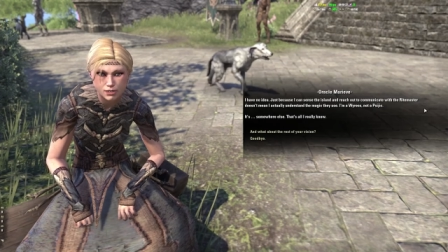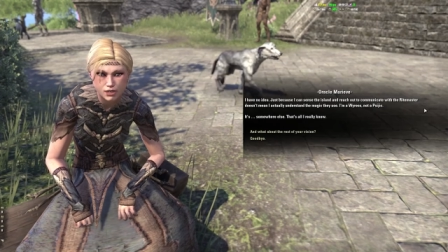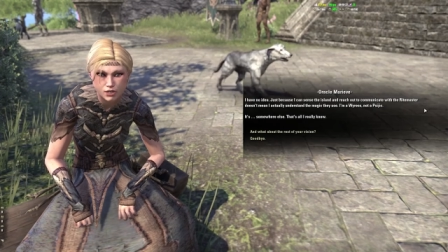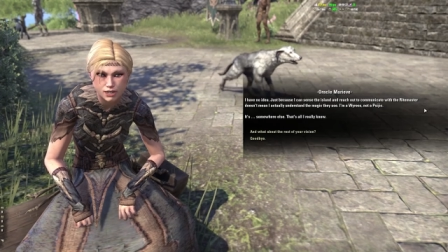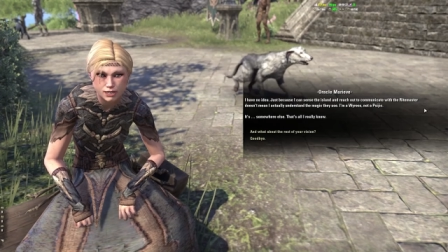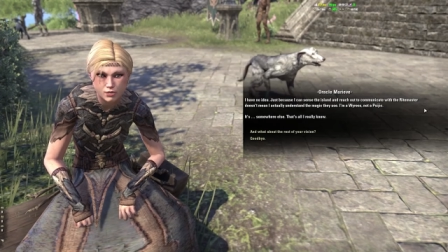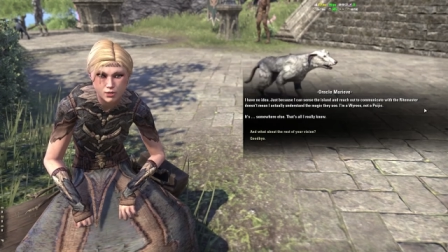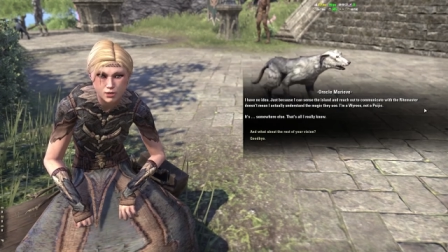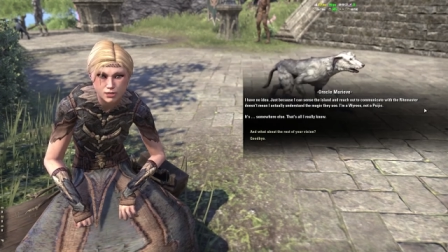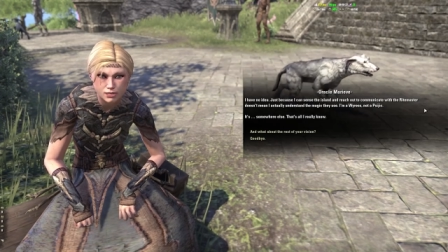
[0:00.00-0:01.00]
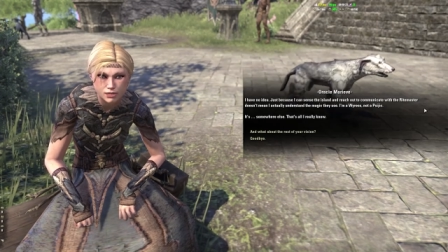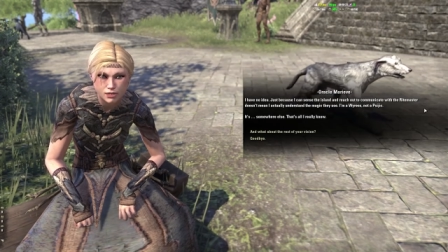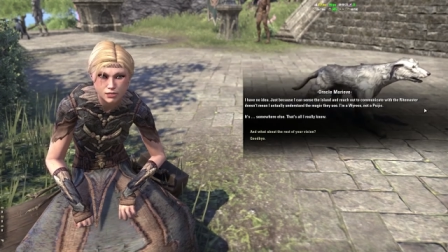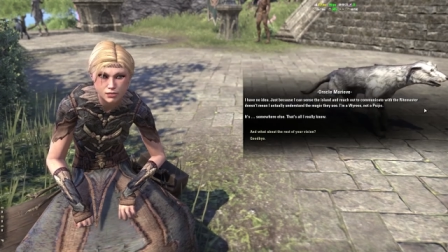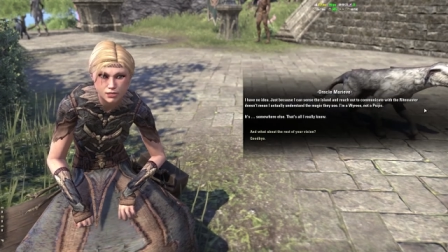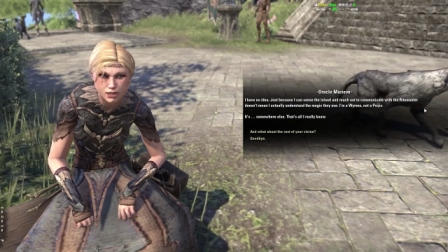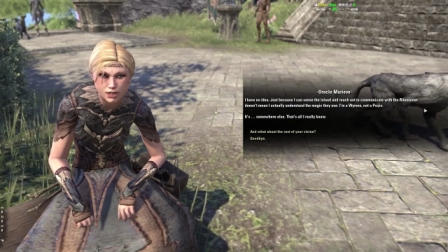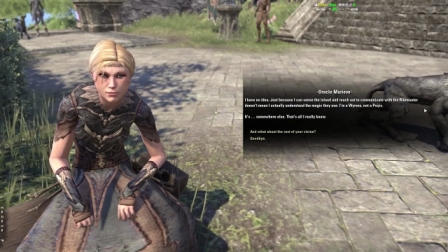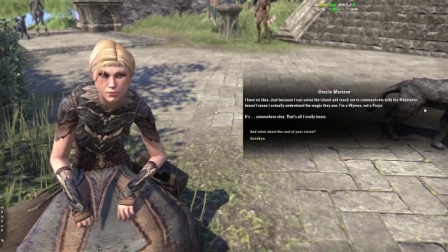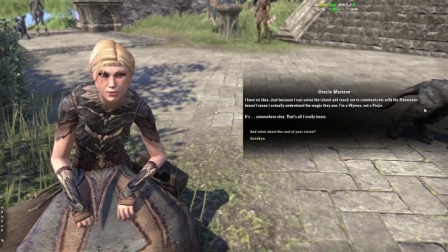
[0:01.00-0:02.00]
the magic they use.
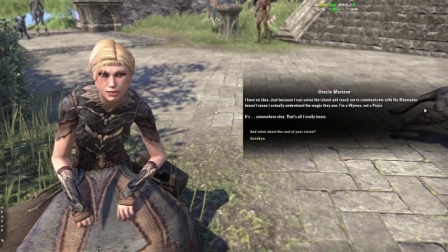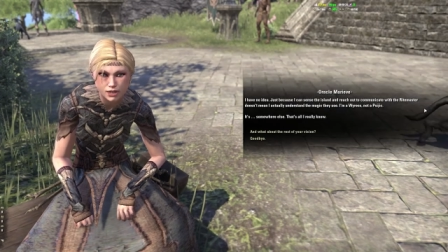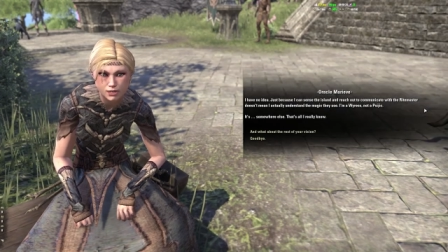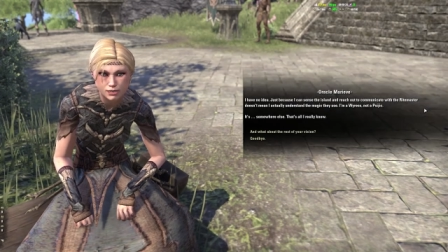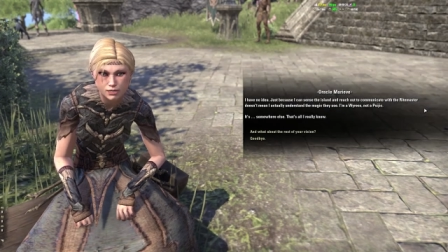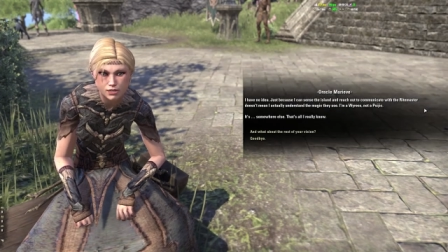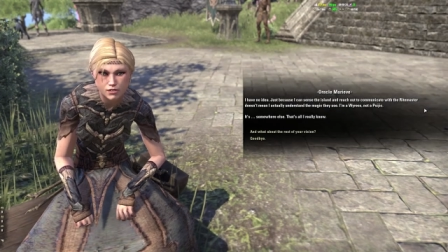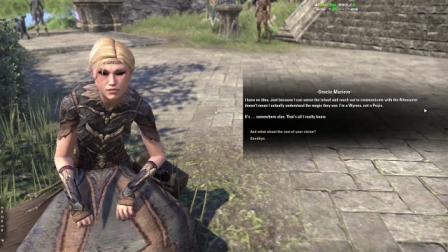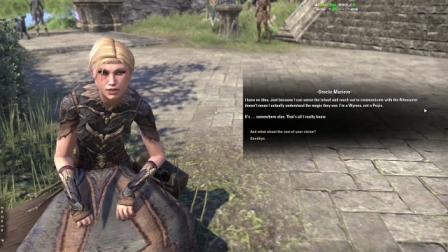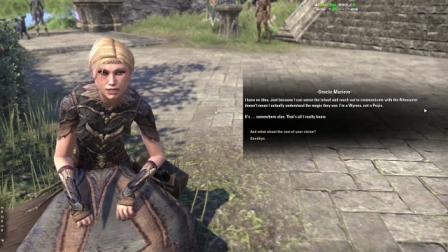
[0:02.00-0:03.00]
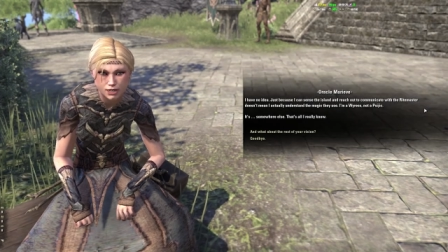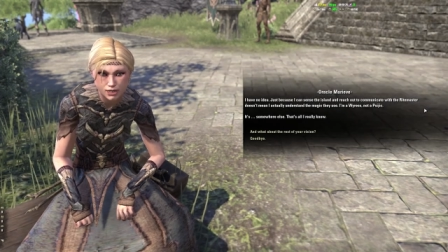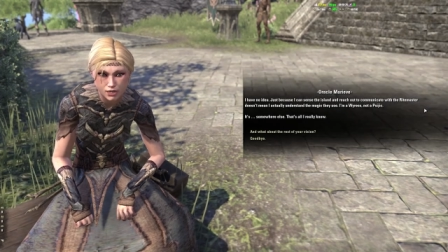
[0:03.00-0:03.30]
I'm a Wyress, not a